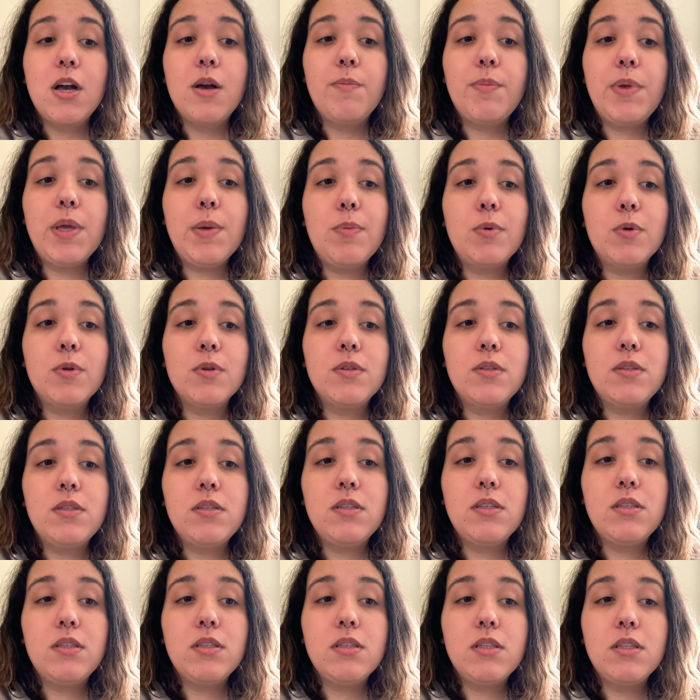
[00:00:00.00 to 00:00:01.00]
People,
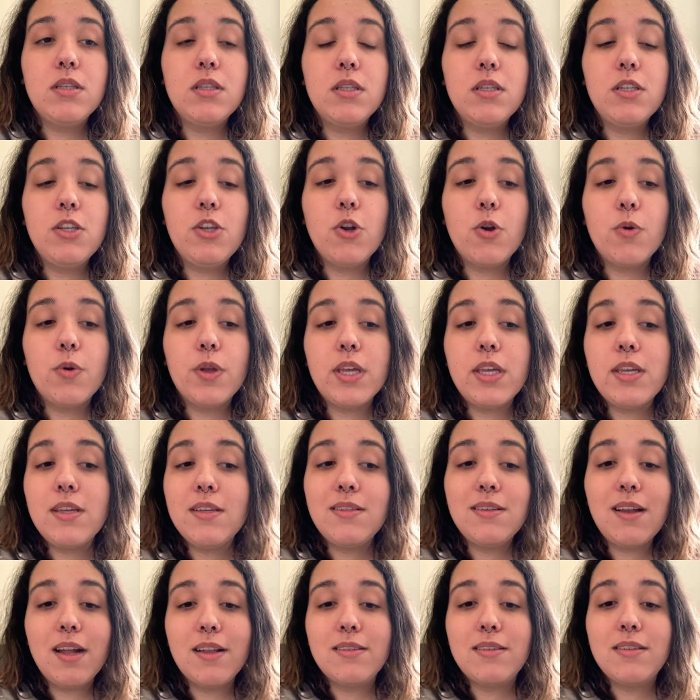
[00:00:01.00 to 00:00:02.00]

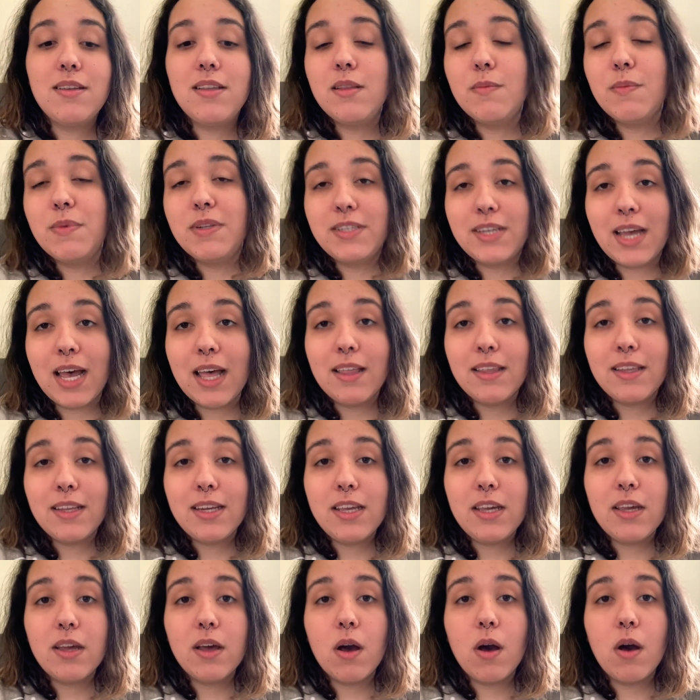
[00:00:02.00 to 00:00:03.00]
he's not seeing the
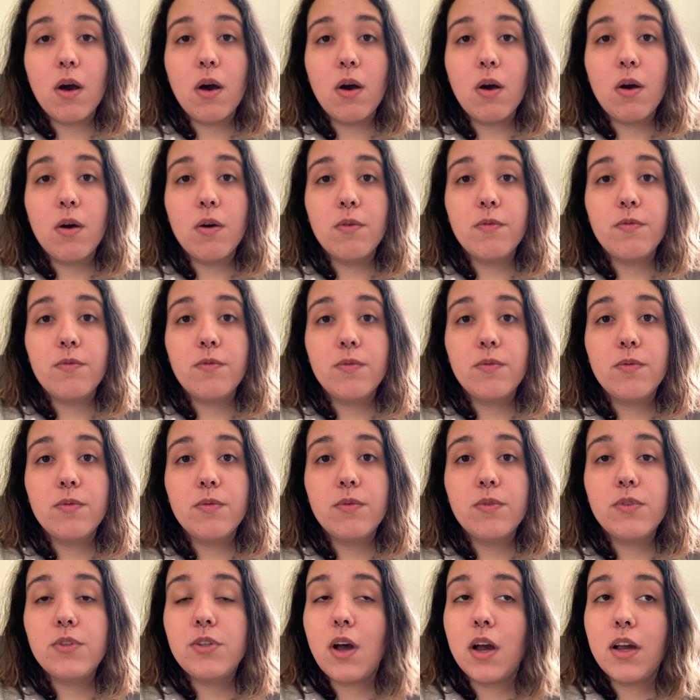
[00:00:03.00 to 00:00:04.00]
mentality of
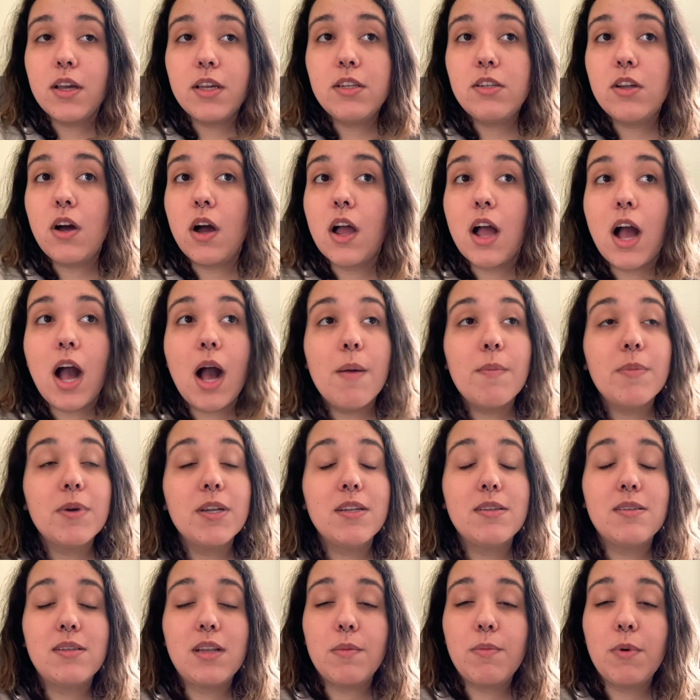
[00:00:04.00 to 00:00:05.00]
doggy dog, I'm going
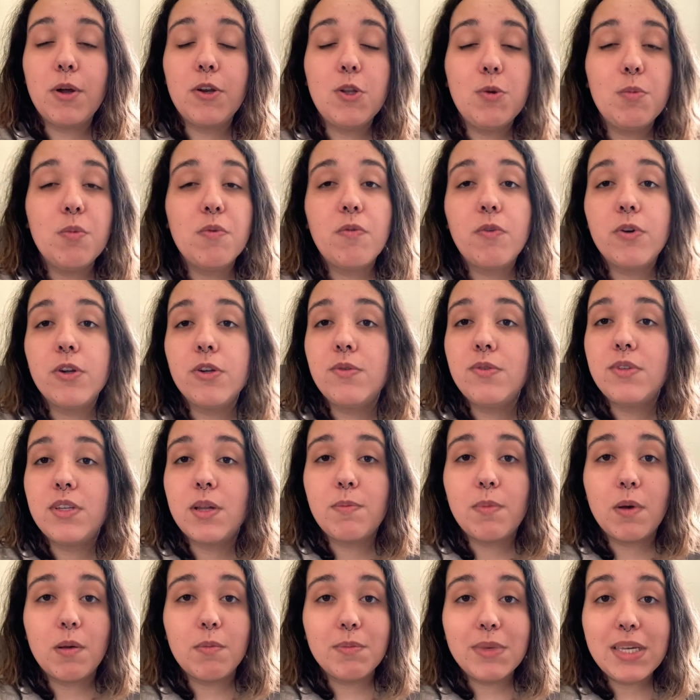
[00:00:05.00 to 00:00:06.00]
to step on you before you
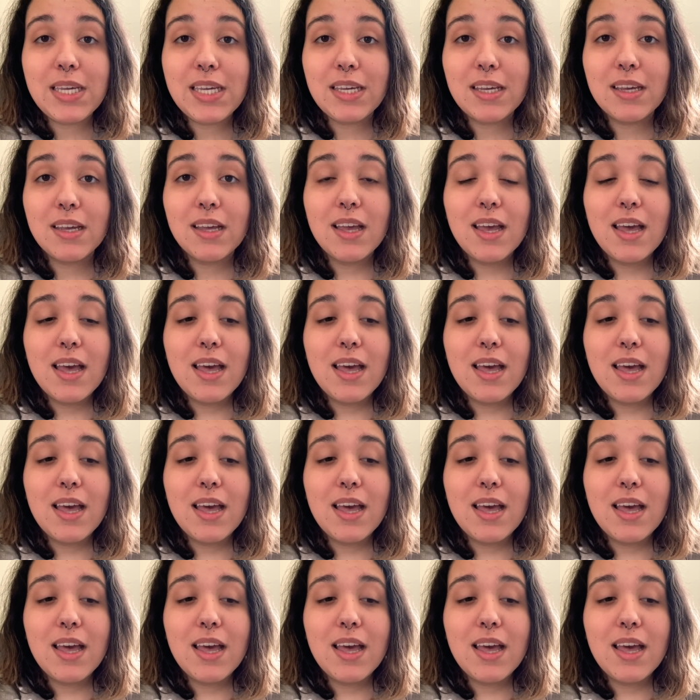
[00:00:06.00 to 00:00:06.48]
step on me.